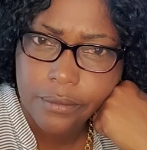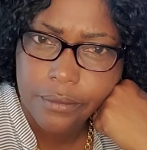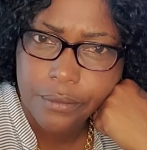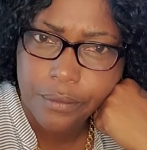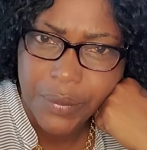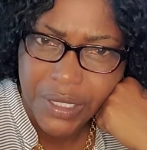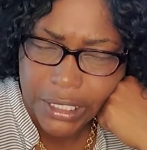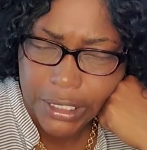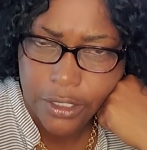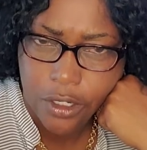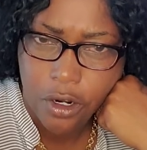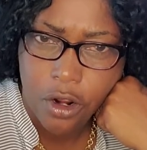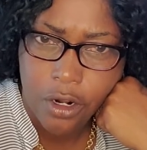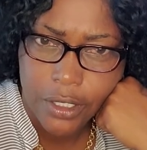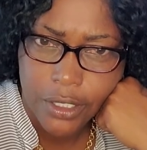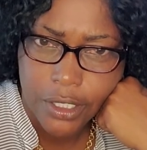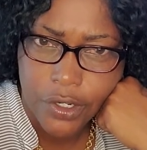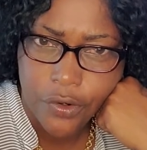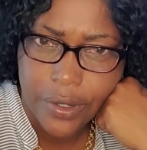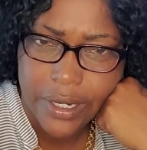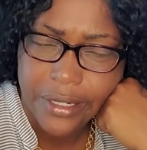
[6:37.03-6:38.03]
being
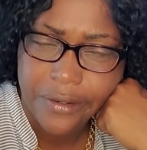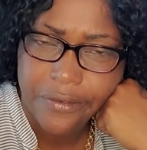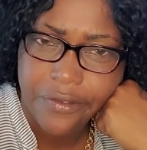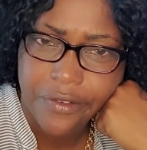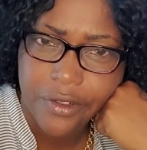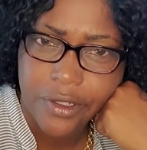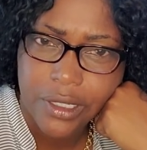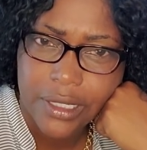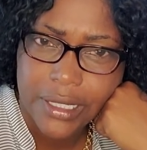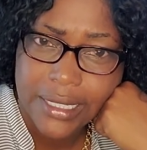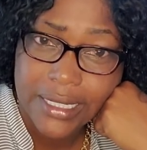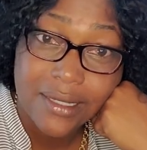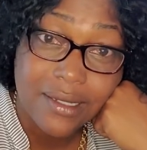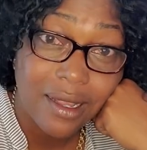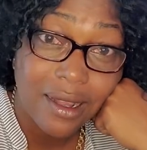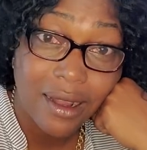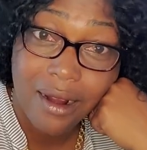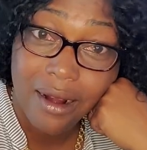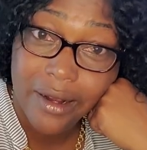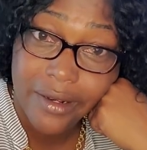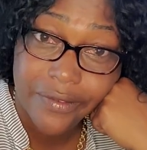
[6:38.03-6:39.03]
ungrateful, it's
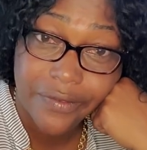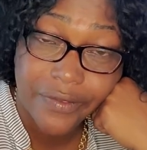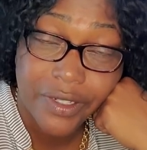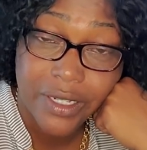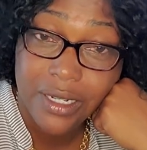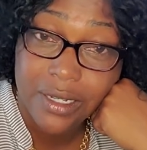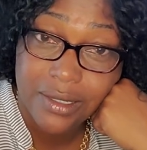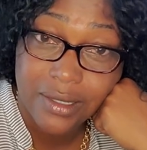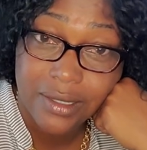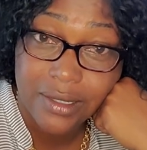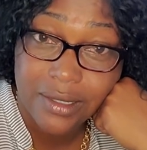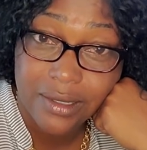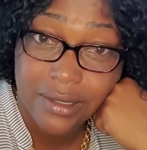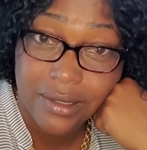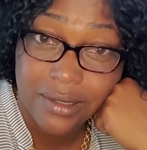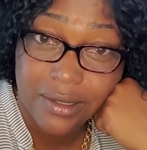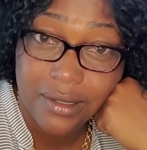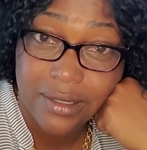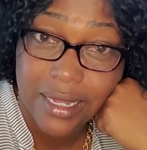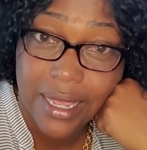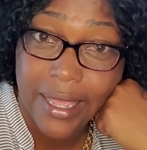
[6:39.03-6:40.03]
hard for us to
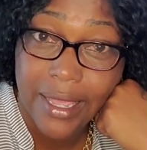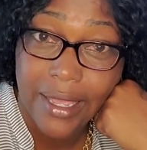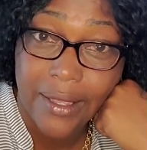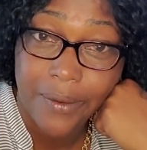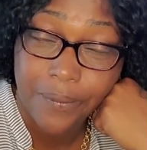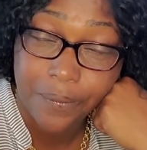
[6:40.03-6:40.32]
say,